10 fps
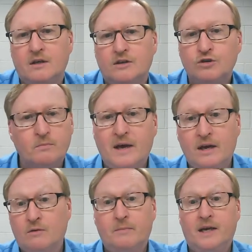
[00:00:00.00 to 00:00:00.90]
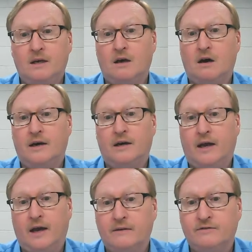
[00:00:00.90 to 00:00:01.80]
You may or may not
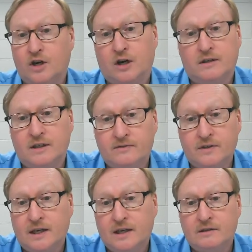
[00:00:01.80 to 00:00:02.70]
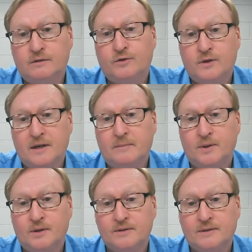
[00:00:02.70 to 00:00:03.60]
have God-given talent for
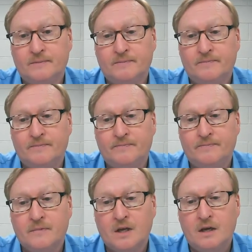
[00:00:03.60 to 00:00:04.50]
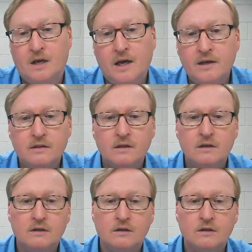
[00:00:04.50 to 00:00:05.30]
numbers. And,